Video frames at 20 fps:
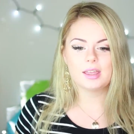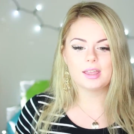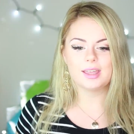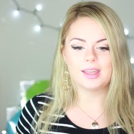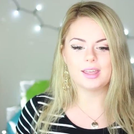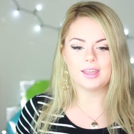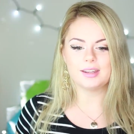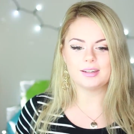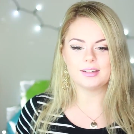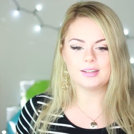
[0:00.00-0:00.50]

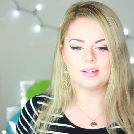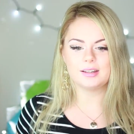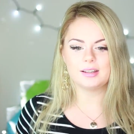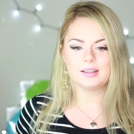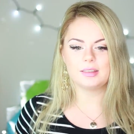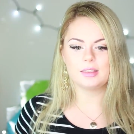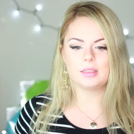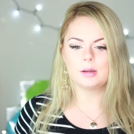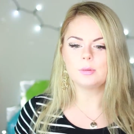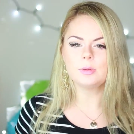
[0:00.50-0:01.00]
And
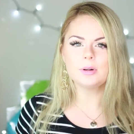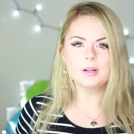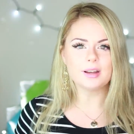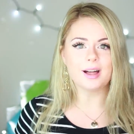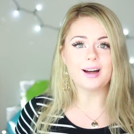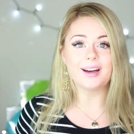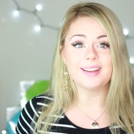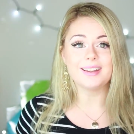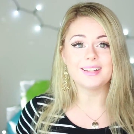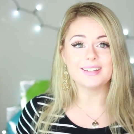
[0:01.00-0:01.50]
there were
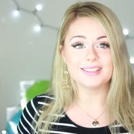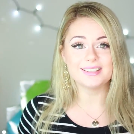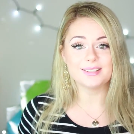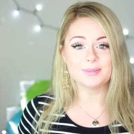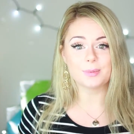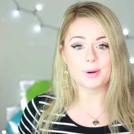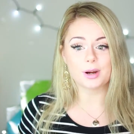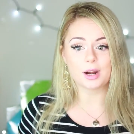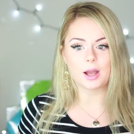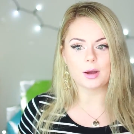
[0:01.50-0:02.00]

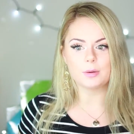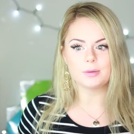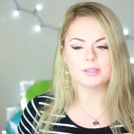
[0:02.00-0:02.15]
nights where I